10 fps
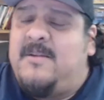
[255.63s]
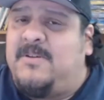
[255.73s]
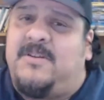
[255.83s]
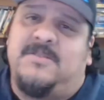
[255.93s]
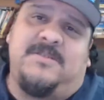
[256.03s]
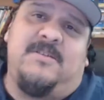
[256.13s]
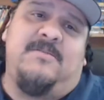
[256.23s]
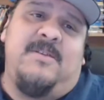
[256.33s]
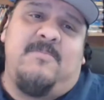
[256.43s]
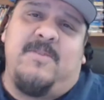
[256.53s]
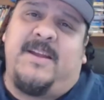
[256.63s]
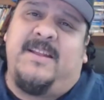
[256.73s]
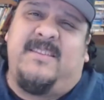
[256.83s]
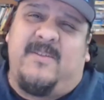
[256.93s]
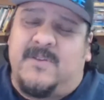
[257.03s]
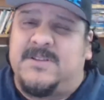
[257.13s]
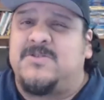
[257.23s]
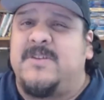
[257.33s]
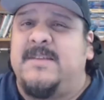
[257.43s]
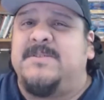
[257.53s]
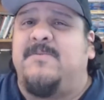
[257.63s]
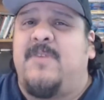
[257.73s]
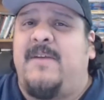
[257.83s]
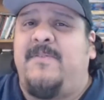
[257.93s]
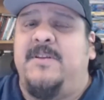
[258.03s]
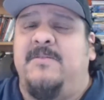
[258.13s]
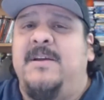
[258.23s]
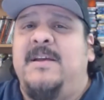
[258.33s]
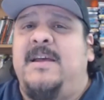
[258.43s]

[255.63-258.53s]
but also bring in different streams of revenue.